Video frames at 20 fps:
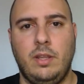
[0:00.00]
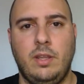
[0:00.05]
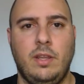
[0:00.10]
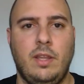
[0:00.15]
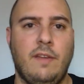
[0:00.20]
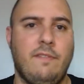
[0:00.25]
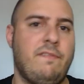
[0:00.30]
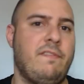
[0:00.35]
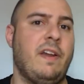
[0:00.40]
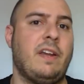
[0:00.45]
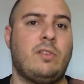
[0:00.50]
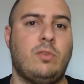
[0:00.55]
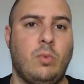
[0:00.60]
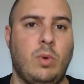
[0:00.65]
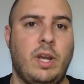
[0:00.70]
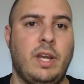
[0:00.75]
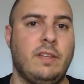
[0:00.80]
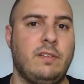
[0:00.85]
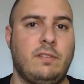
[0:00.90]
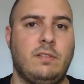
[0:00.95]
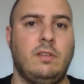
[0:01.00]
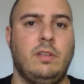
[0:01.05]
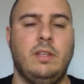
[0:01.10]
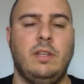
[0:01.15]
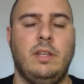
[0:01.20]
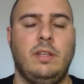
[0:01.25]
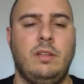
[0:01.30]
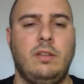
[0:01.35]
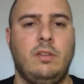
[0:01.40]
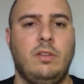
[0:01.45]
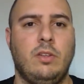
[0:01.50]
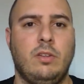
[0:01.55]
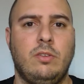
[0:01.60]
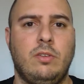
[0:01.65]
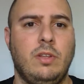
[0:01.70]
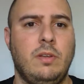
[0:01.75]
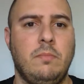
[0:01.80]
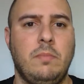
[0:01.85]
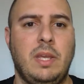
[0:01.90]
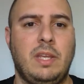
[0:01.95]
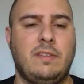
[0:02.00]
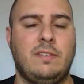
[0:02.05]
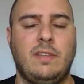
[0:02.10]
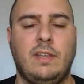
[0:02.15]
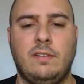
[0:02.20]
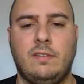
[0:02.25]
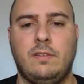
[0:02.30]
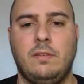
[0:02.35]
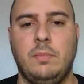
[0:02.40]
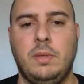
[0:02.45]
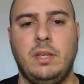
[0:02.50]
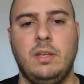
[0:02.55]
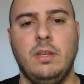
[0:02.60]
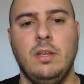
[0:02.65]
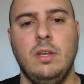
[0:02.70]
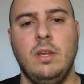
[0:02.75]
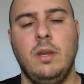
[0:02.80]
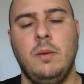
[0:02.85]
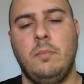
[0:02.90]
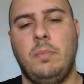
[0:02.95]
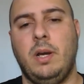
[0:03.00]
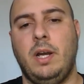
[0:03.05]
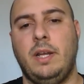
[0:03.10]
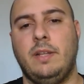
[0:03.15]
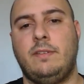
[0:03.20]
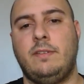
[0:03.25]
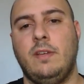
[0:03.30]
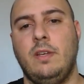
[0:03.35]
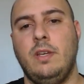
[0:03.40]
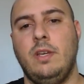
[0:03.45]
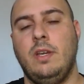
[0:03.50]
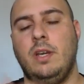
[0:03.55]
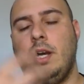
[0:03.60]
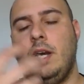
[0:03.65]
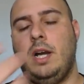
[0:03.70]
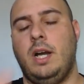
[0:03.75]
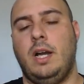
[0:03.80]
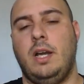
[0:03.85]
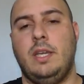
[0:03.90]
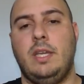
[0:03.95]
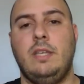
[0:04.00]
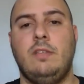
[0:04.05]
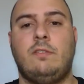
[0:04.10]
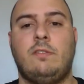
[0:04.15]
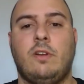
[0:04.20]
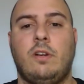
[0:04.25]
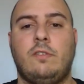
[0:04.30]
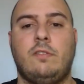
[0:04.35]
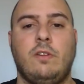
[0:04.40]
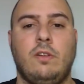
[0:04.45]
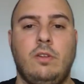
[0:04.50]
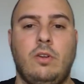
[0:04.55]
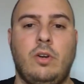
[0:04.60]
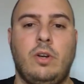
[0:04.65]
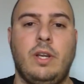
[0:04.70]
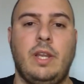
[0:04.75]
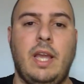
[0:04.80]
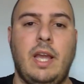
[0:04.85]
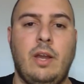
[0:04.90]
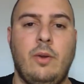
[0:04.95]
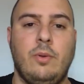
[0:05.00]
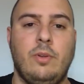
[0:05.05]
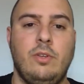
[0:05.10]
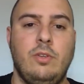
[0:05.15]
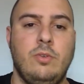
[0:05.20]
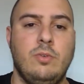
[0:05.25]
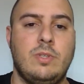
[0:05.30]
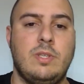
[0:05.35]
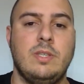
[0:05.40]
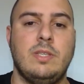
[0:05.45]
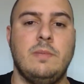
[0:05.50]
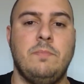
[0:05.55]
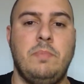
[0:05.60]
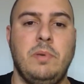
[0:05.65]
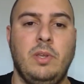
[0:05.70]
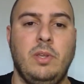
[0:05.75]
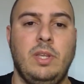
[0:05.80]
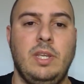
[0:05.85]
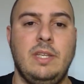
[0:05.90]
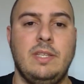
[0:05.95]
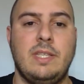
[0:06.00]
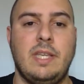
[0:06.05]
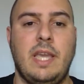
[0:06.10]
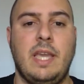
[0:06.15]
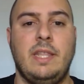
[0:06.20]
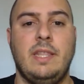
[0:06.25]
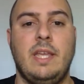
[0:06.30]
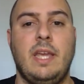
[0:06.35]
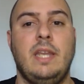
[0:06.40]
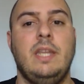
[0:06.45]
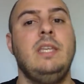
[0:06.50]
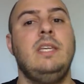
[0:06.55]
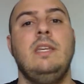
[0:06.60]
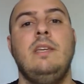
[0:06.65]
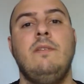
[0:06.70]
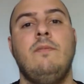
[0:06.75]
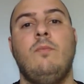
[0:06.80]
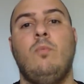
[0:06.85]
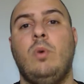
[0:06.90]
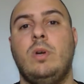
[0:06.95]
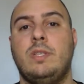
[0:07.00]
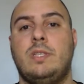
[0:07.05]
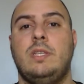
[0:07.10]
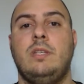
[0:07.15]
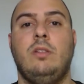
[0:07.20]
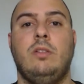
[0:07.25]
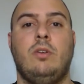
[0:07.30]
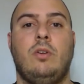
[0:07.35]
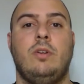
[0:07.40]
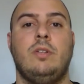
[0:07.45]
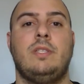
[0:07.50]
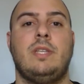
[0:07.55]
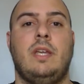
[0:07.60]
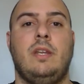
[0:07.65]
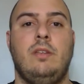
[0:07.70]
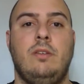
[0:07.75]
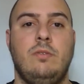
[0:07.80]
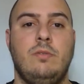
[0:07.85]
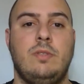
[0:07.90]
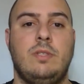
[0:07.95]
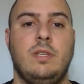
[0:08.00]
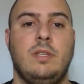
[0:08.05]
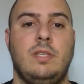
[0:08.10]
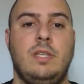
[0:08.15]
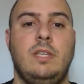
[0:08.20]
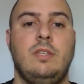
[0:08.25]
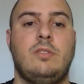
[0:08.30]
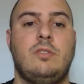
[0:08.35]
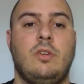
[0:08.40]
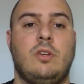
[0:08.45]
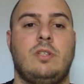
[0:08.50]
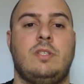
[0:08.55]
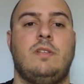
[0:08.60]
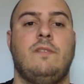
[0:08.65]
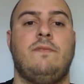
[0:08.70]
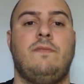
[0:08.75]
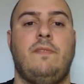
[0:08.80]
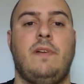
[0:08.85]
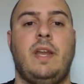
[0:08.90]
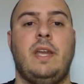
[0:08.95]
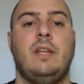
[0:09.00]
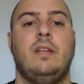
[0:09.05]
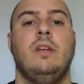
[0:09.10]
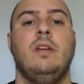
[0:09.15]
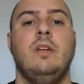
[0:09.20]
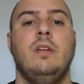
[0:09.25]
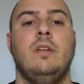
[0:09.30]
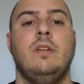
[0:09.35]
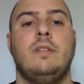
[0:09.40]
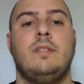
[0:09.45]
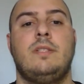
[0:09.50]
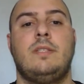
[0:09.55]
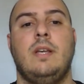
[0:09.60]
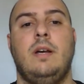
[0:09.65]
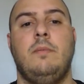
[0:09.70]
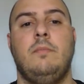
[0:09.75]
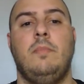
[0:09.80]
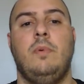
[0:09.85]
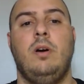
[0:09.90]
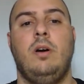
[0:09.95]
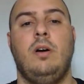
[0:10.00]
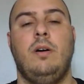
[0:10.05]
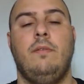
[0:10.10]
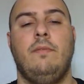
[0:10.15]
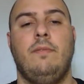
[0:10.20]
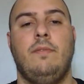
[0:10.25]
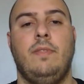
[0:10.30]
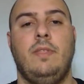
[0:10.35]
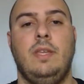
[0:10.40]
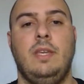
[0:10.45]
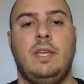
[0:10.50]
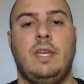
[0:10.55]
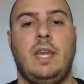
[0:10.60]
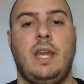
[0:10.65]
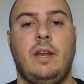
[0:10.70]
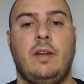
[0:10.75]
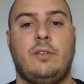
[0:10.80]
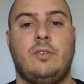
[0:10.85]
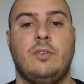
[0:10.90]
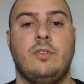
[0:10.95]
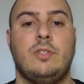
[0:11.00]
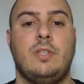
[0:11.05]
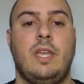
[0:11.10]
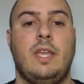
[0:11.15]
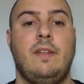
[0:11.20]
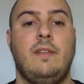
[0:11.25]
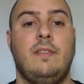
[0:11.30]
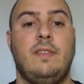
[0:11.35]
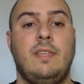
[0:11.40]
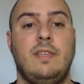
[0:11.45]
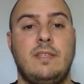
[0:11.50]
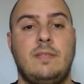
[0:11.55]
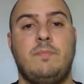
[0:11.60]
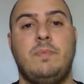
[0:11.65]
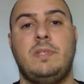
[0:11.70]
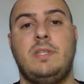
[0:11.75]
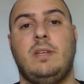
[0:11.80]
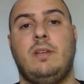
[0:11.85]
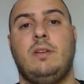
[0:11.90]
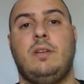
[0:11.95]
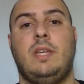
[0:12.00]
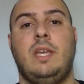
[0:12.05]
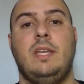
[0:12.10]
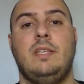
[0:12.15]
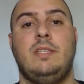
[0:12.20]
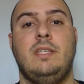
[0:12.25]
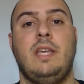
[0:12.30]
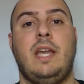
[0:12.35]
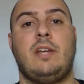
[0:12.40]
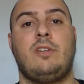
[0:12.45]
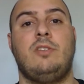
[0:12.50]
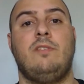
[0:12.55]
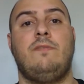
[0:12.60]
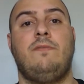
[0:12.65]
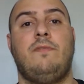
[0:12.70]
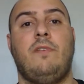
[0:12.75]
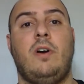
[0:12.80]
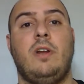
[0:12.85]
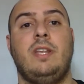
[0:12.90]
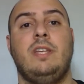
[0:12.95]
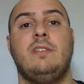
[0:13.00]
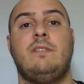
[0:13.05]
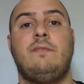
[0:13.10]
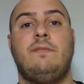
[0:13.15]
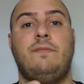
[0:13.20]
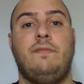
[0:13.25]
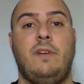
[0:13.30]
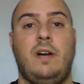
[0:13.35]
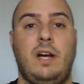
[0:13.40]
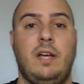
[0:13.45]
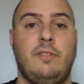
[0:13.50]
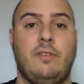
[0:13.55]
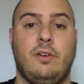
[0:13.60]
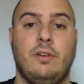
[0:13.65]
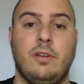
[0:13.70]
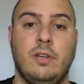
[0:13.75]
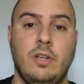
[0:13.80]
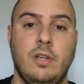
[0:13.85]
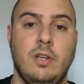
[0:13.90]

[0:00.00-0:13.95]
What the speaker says: effect-wise. It didn't make sense to me. But he starts to learn how to use his abilities, and then once he learns how to use this, he starts to fight some of the characters. In this particular case, he actually fought his father.